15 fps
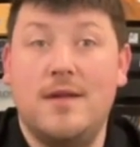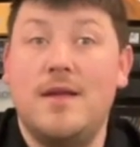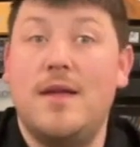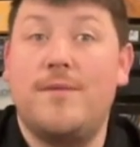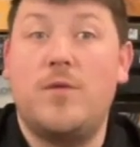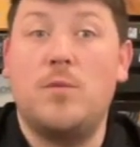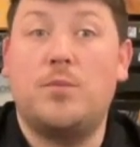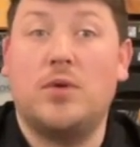
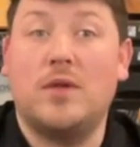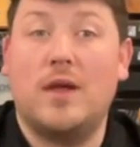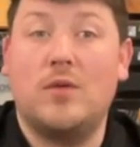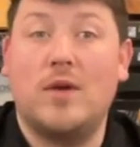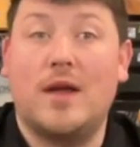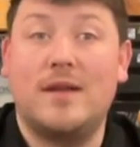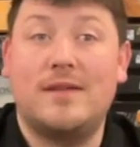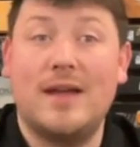If you pull
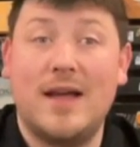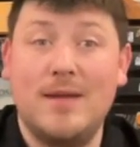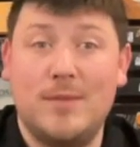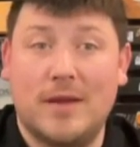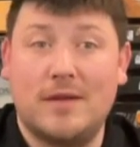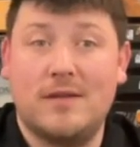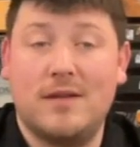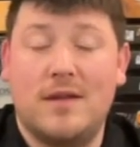out a
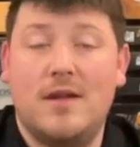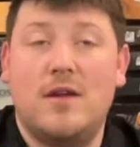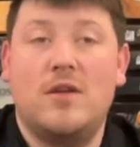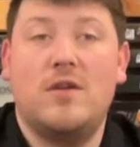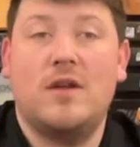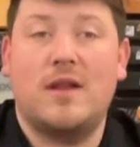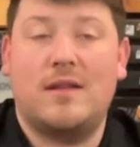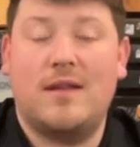diamond,
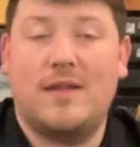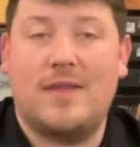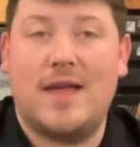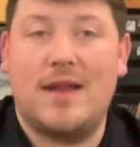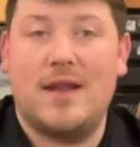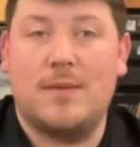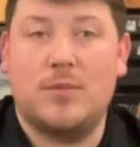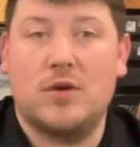you're going to take
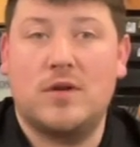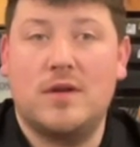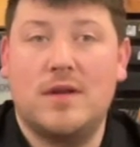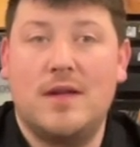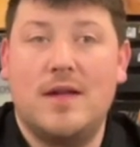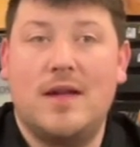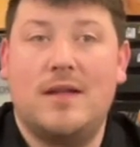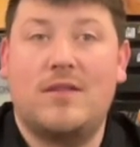that number,
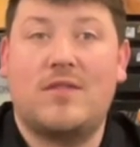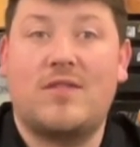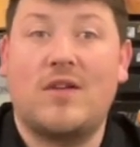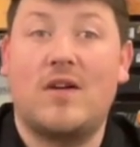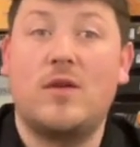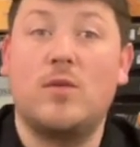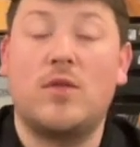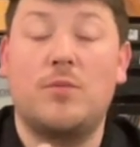and
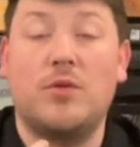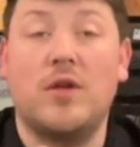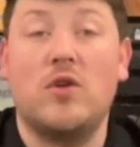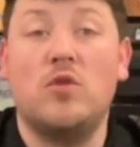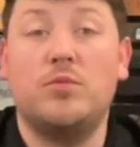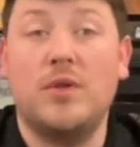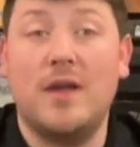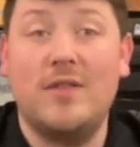starting with the player
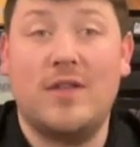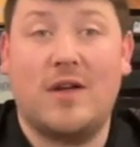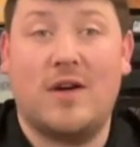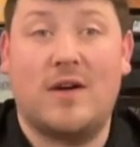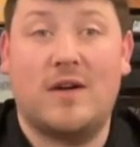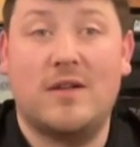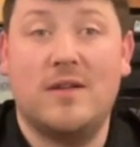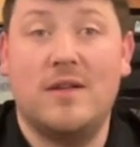who played the
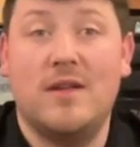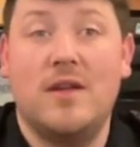card,